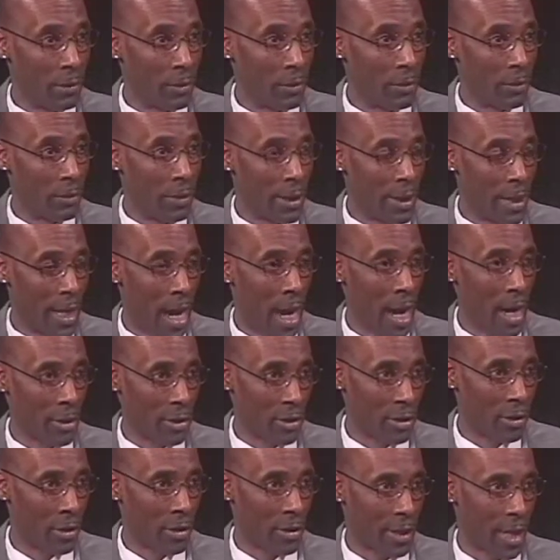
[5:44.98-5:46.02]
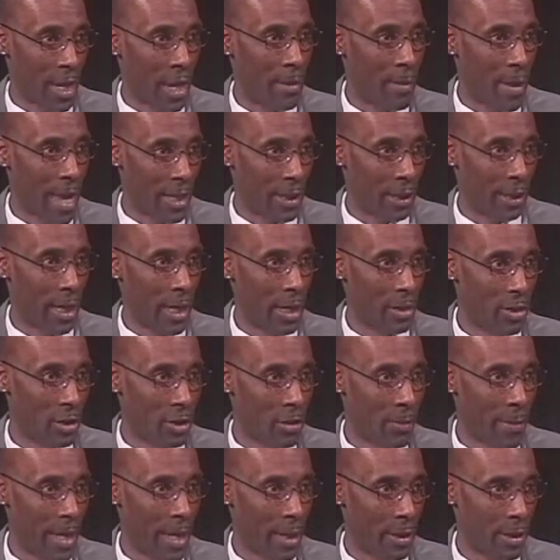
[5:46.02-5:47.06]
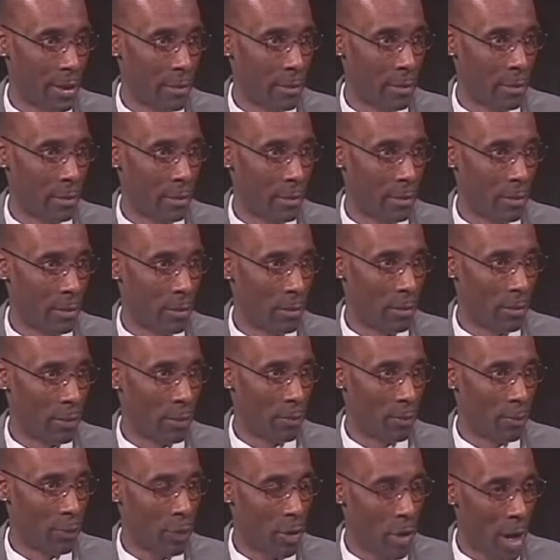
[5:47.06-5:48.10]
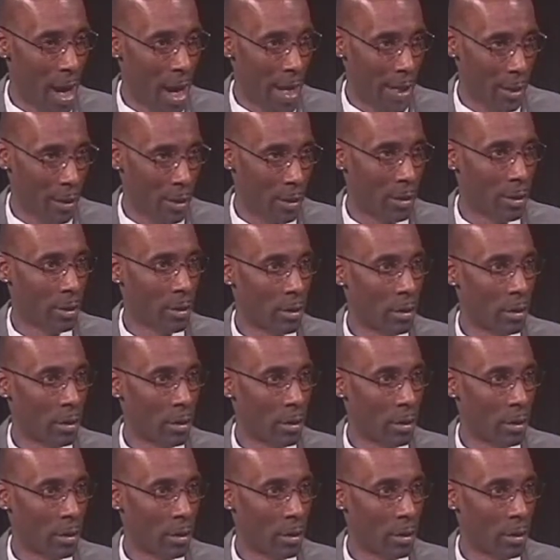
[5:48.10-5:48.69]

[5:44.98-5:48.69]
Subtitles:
regards to the same allegations made prior?